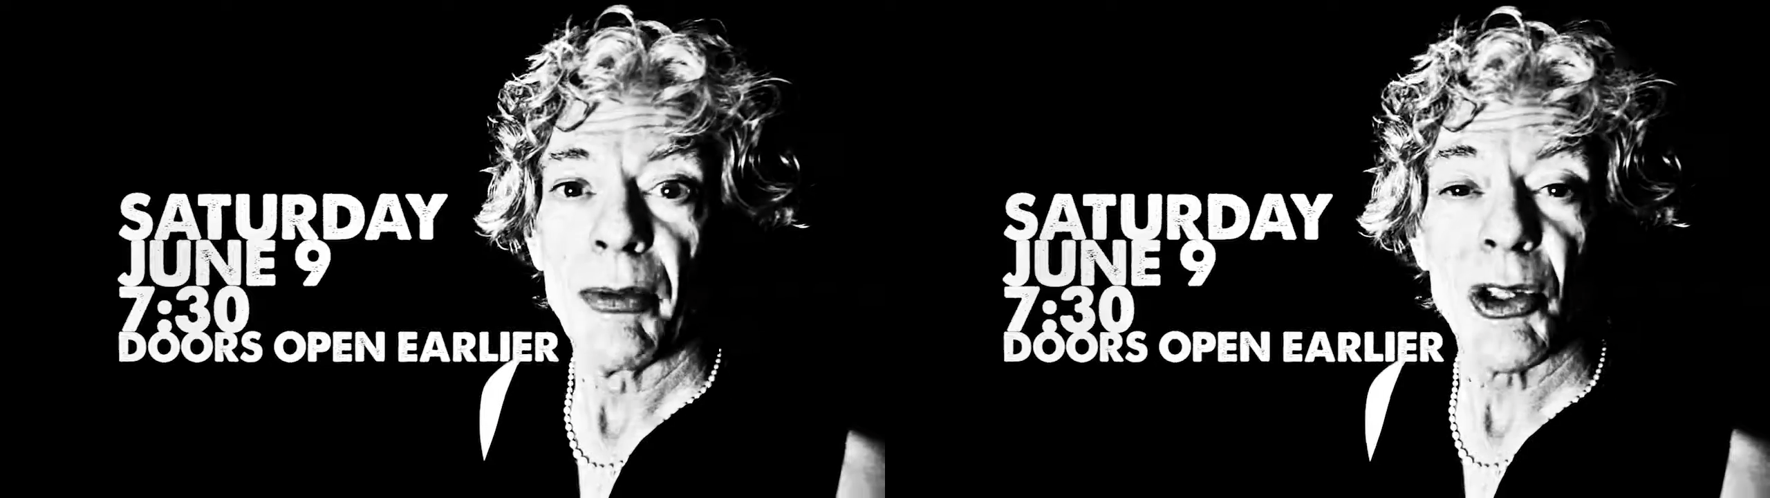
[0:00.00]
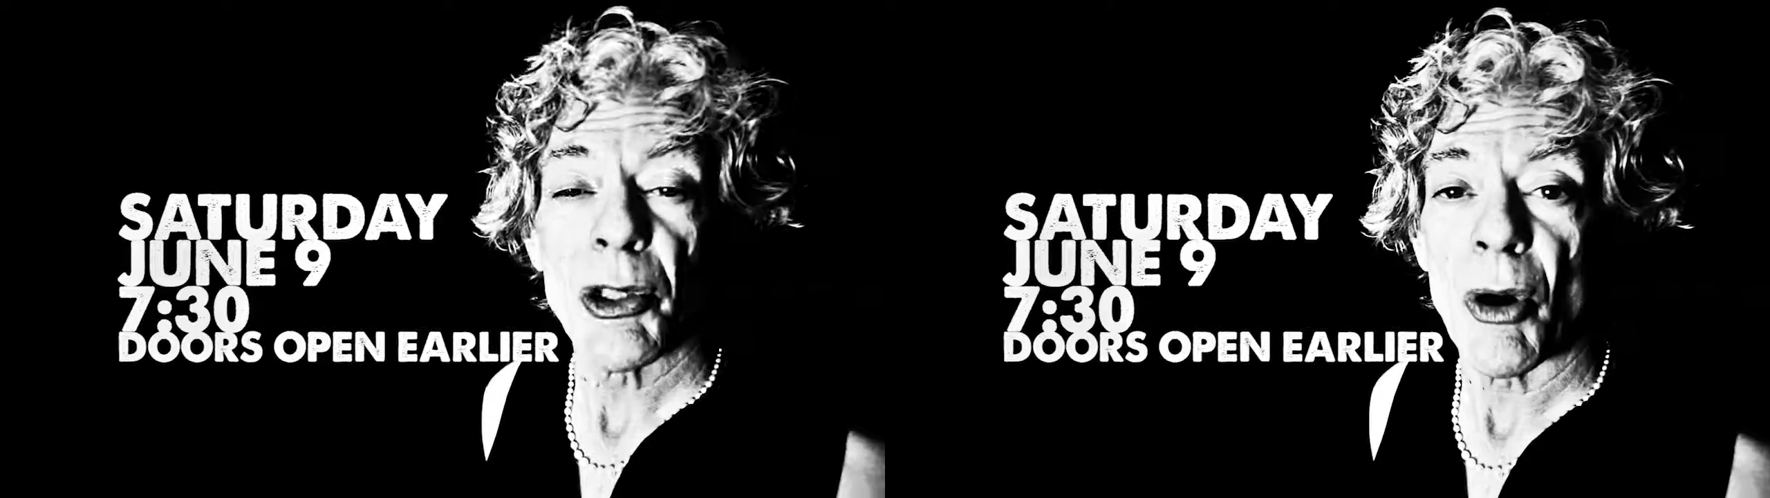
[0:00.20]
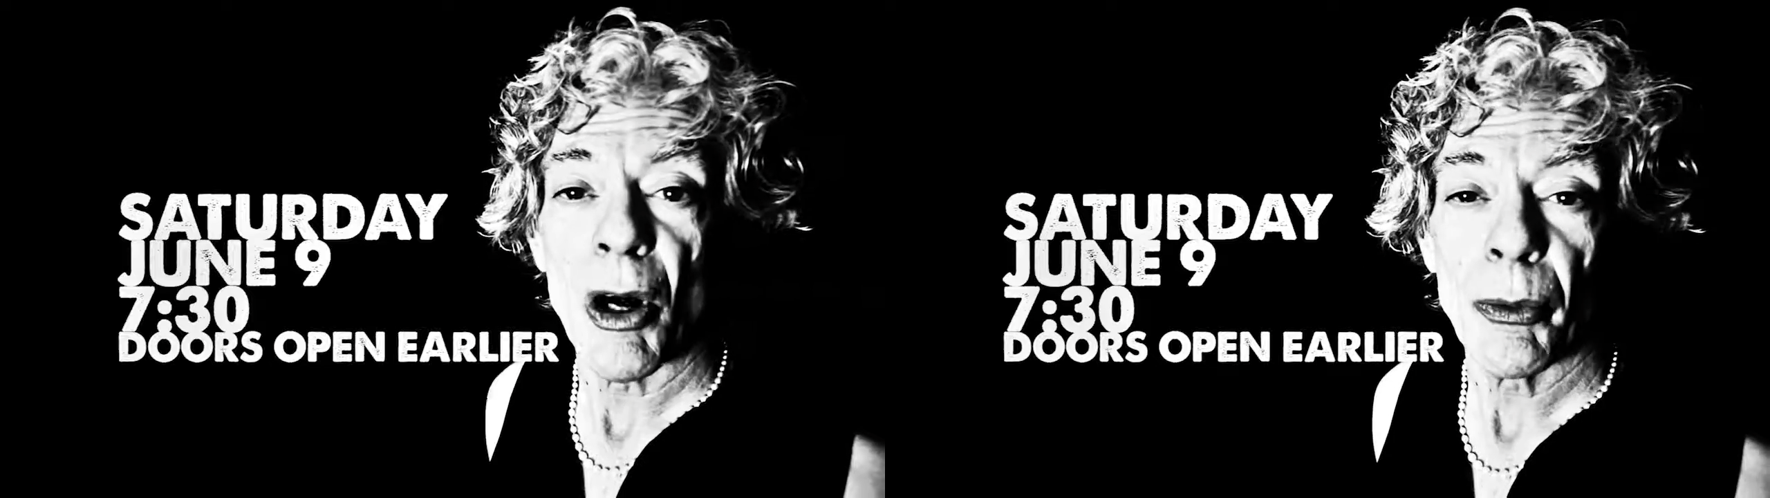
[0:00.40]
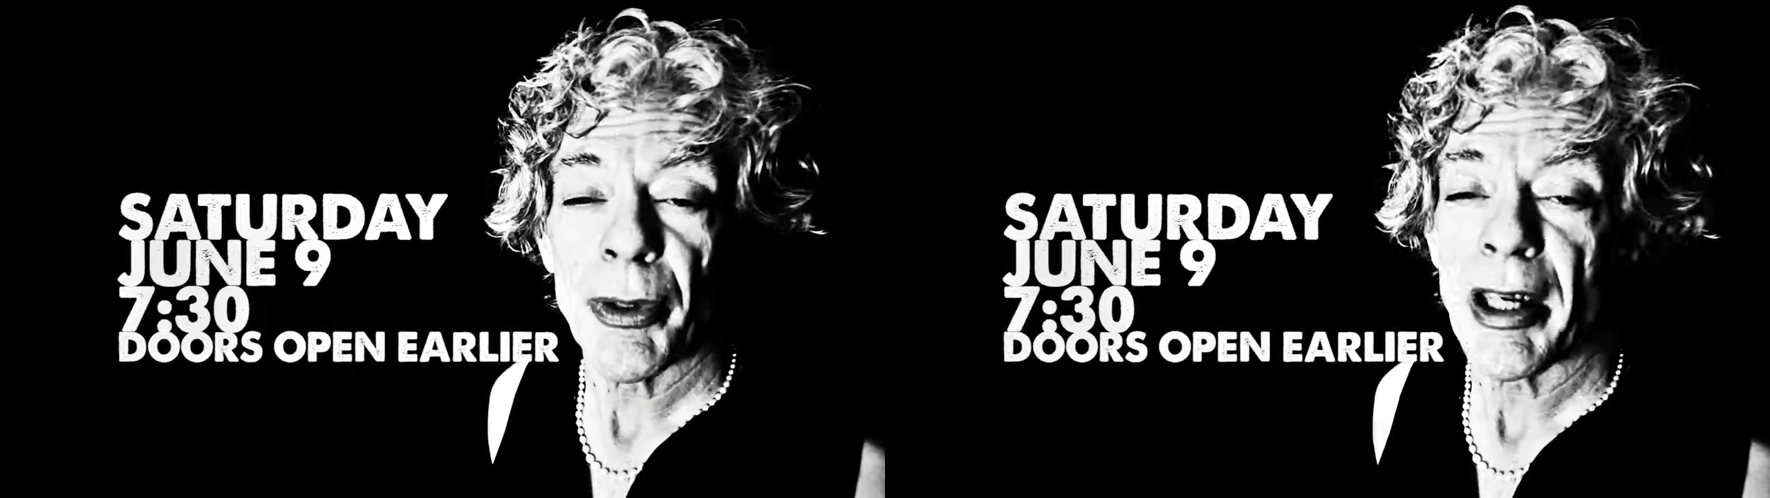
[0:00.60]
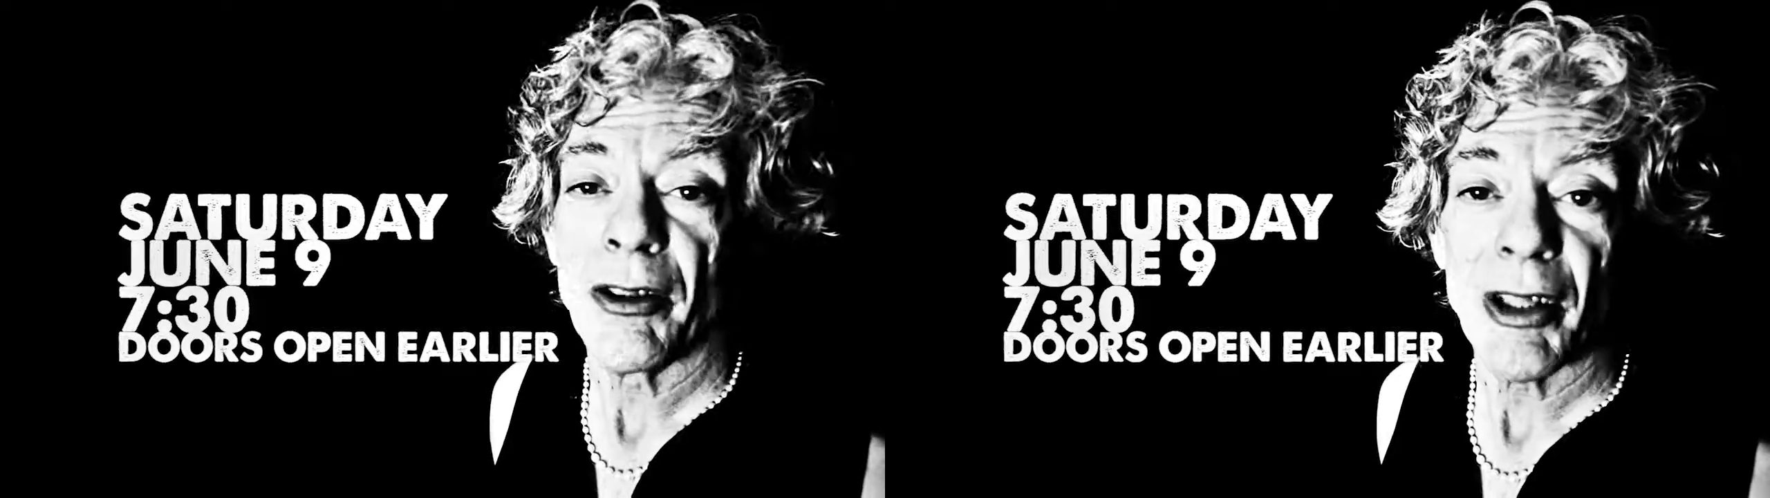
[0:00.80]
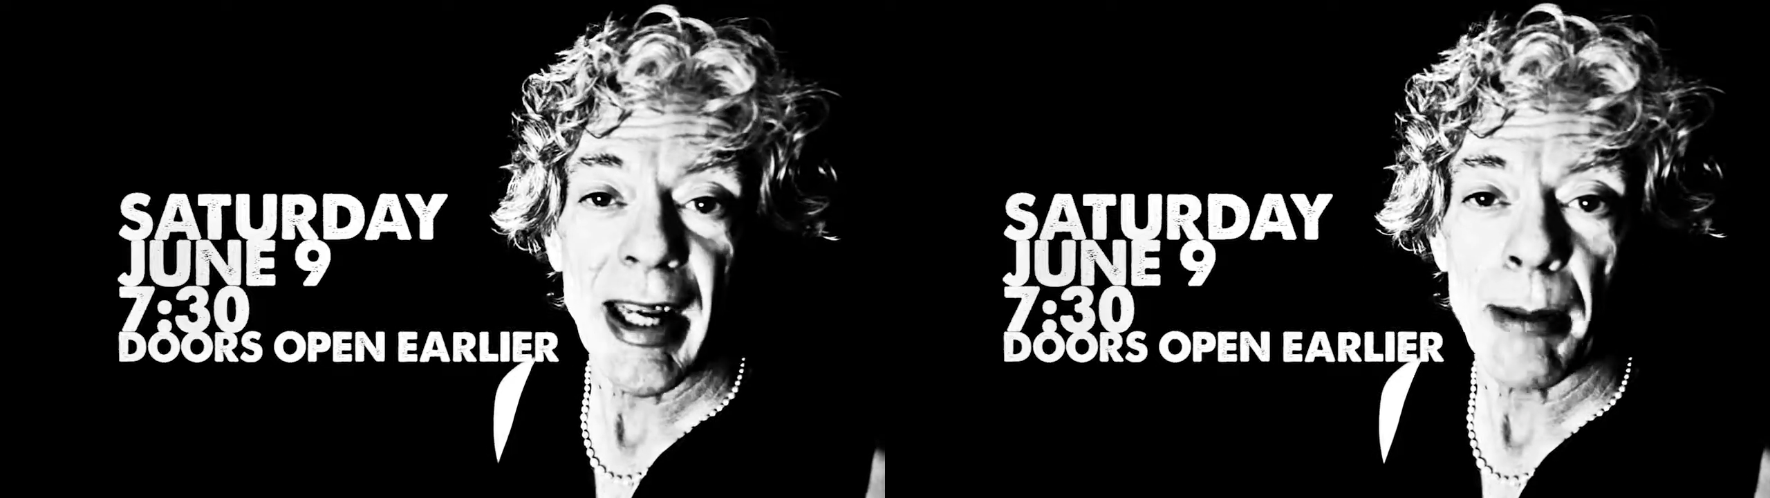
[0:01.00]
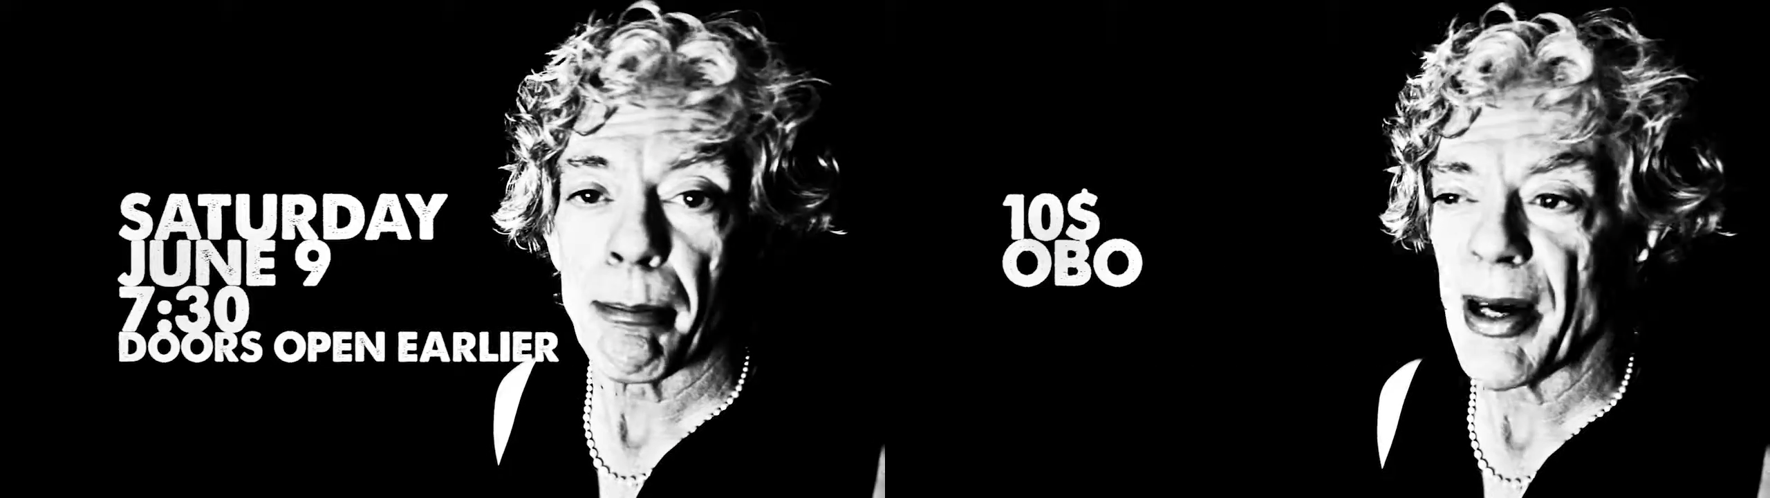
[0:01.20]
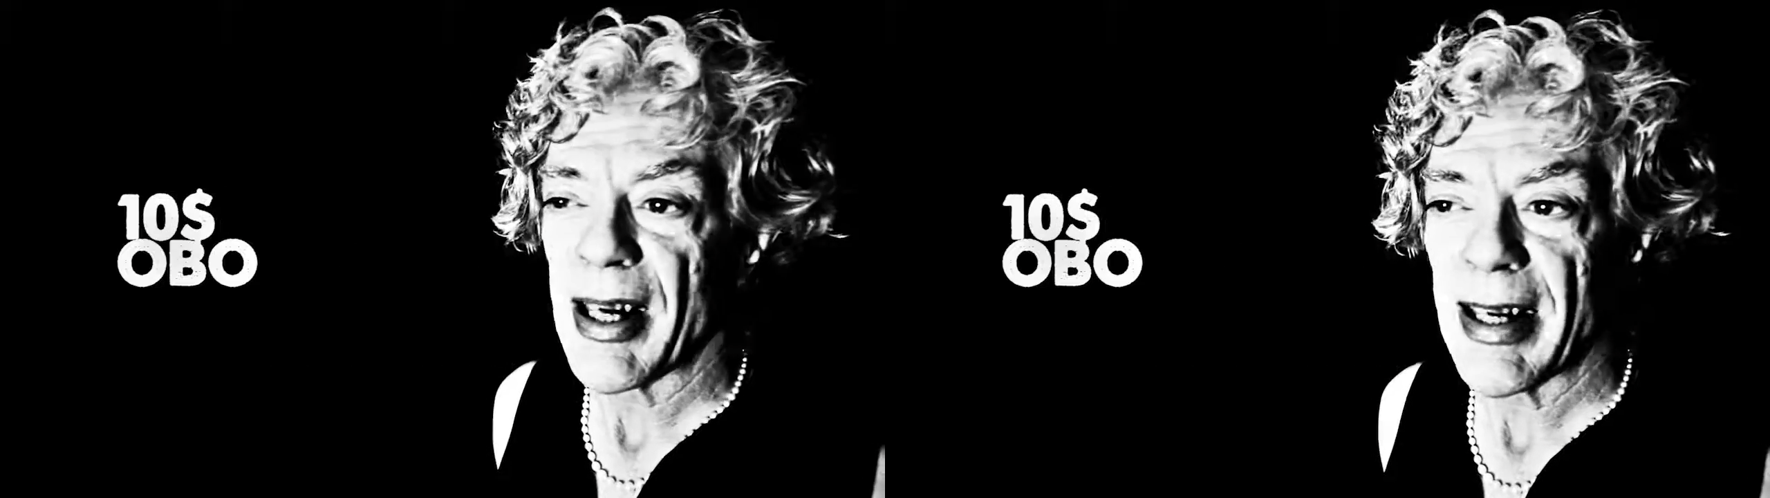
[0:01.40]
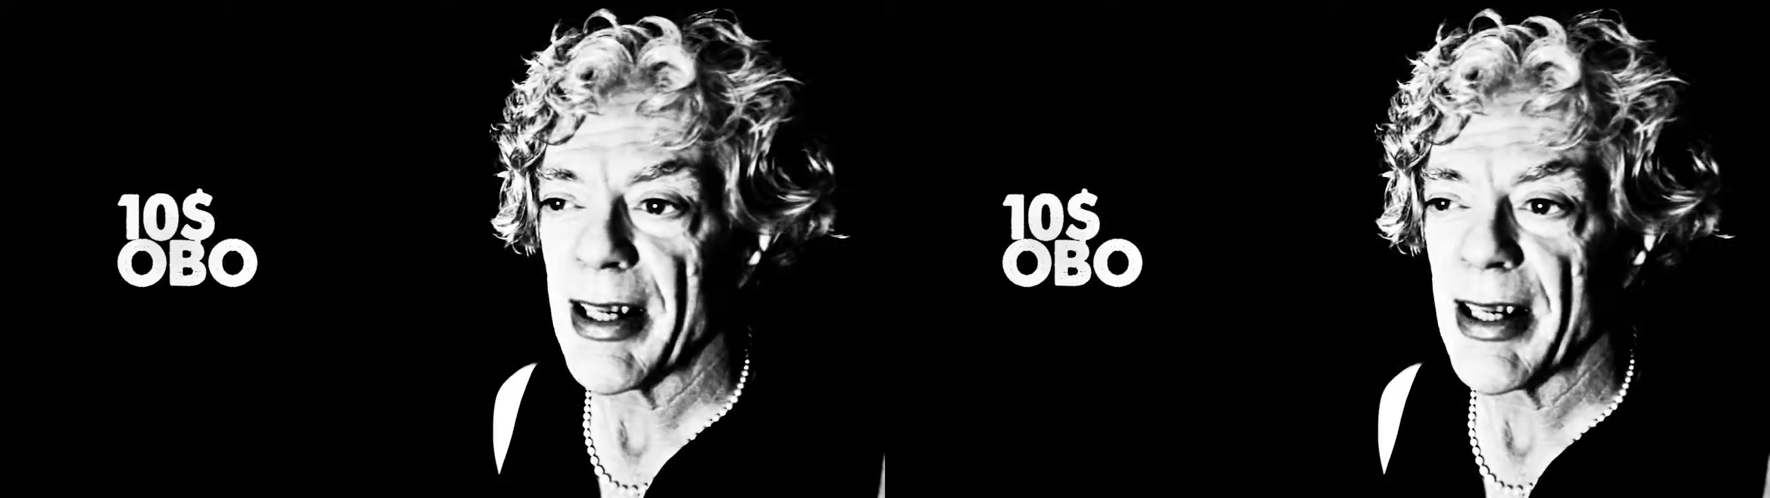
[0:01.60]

There's some artwork you can look at and buy,